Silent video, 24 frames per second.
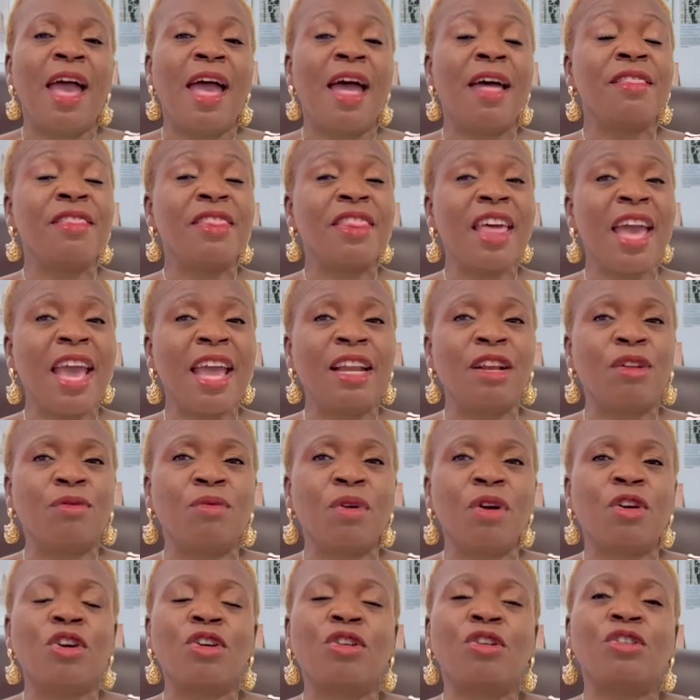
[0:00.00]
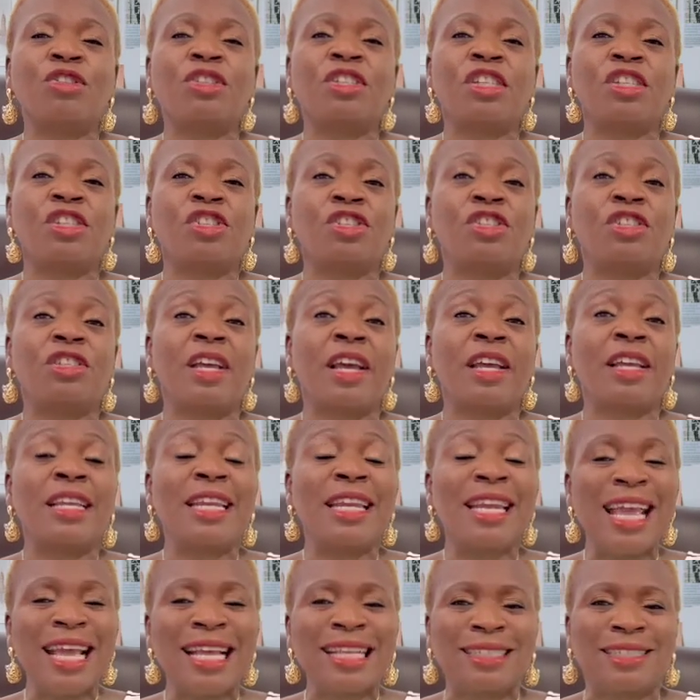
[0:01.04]
And then we're going to teach
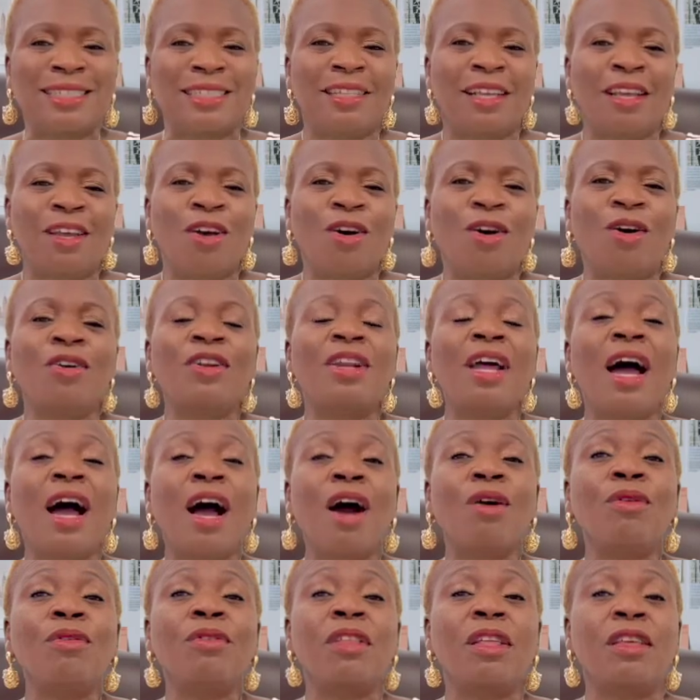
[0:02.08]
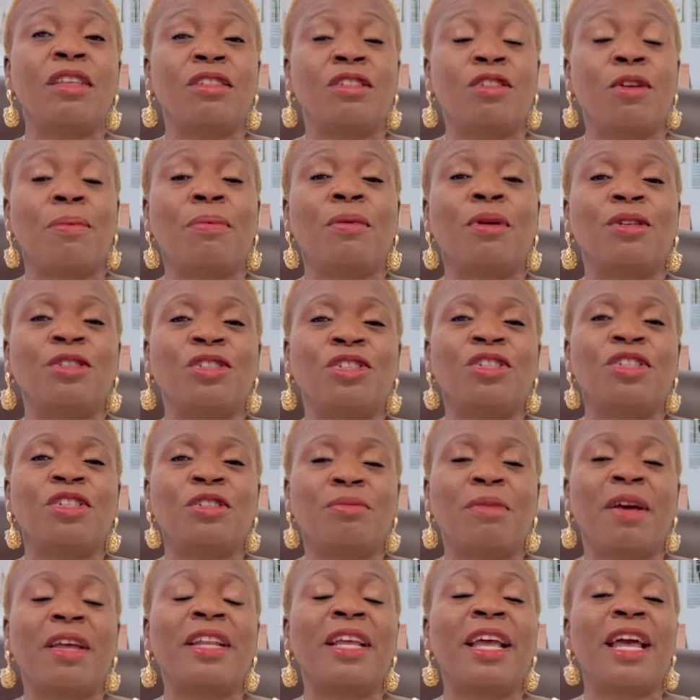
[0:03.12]
techniques on how the
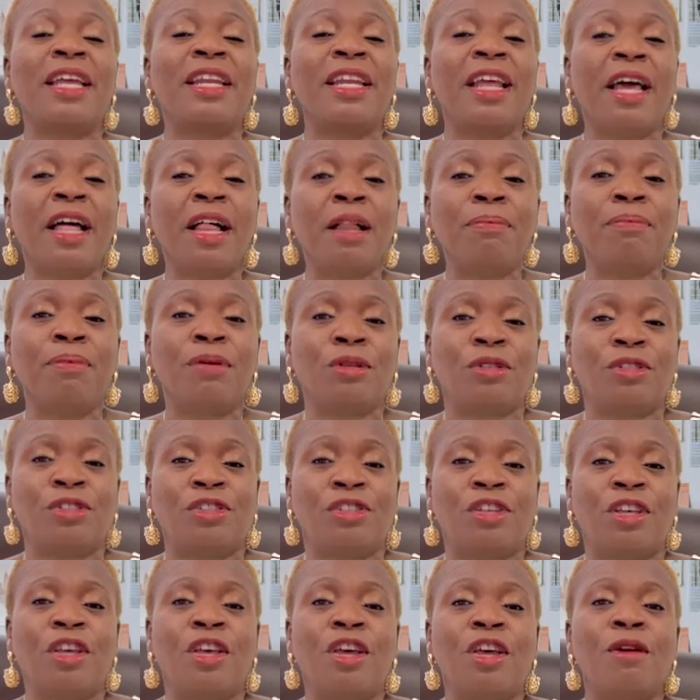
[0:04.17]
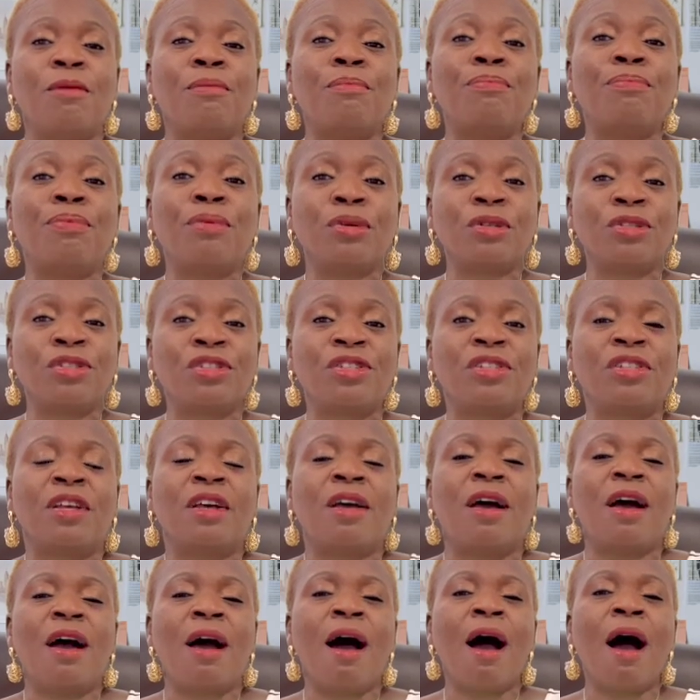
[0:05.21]
subconscious mind can help us boost
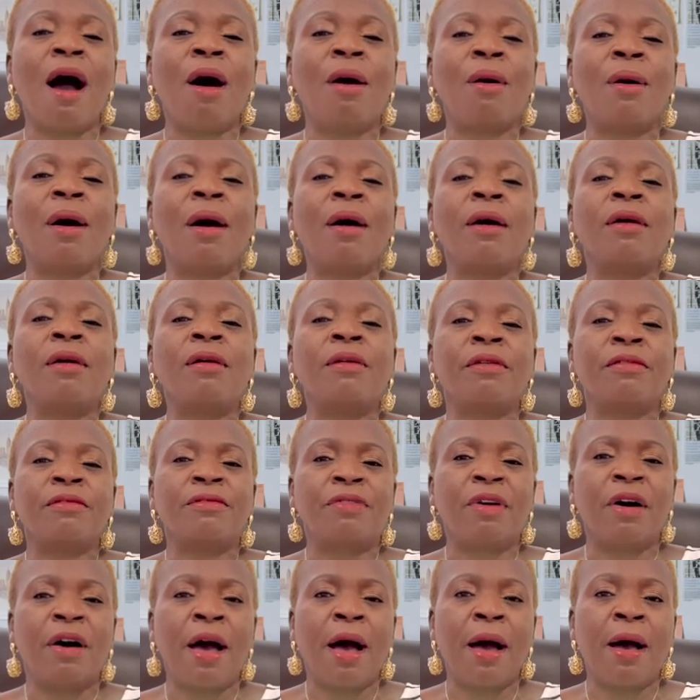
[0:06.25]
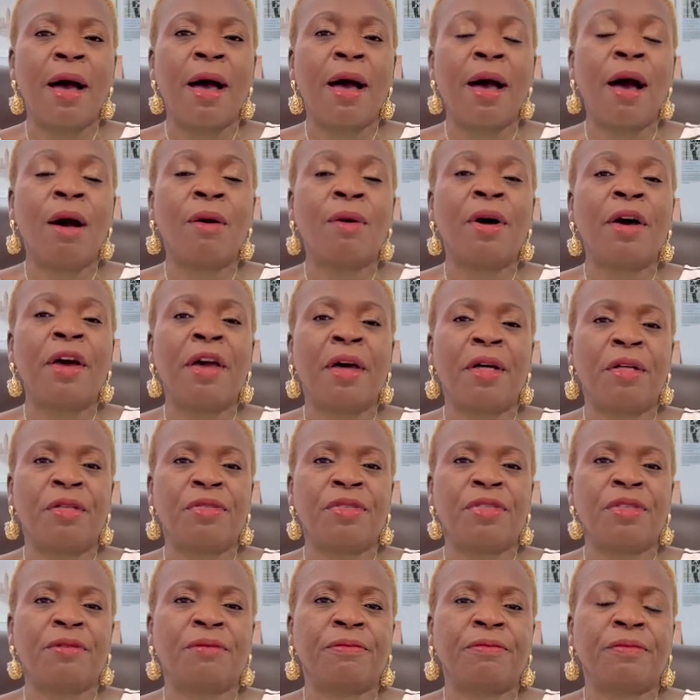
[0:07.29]
our
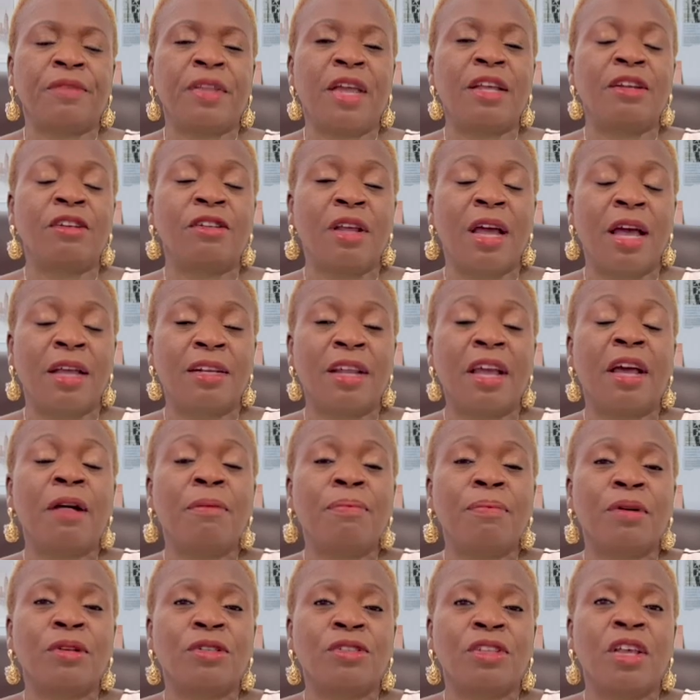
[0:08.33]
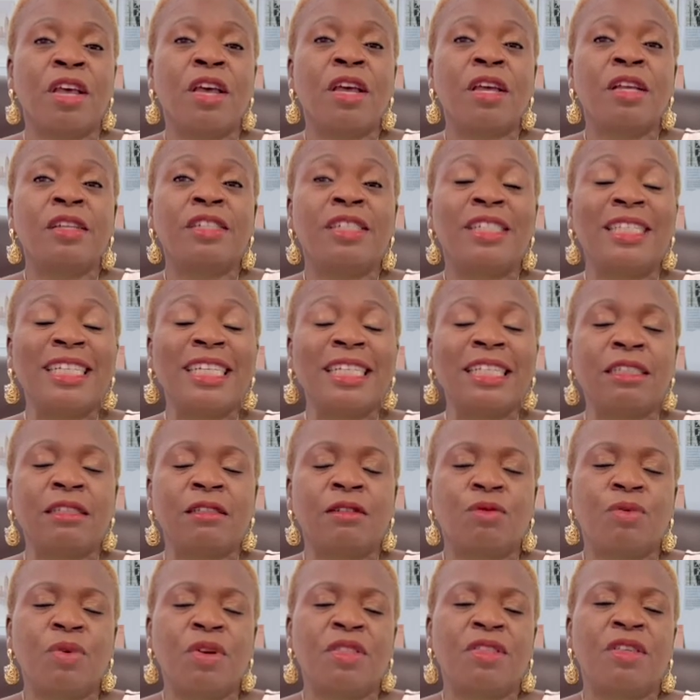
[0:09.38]
health and help us
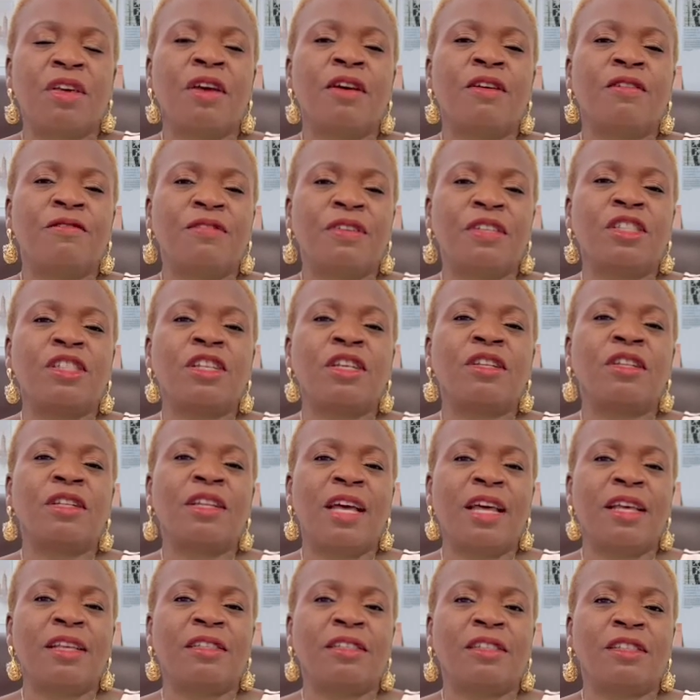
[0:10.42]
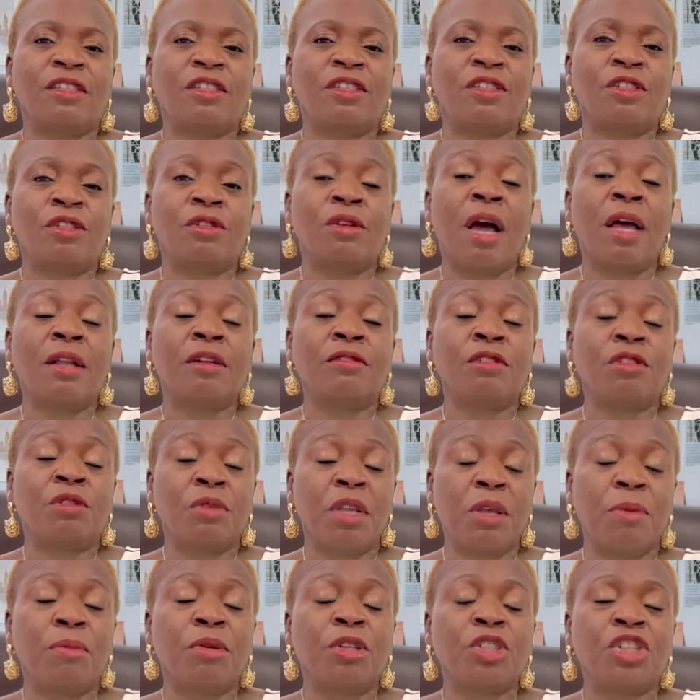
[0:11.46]
deal with physical and
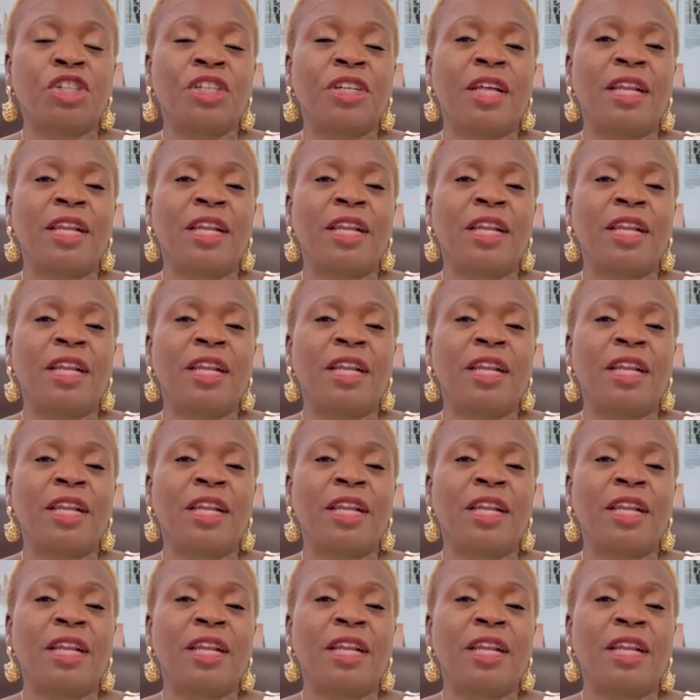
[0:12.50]
emotional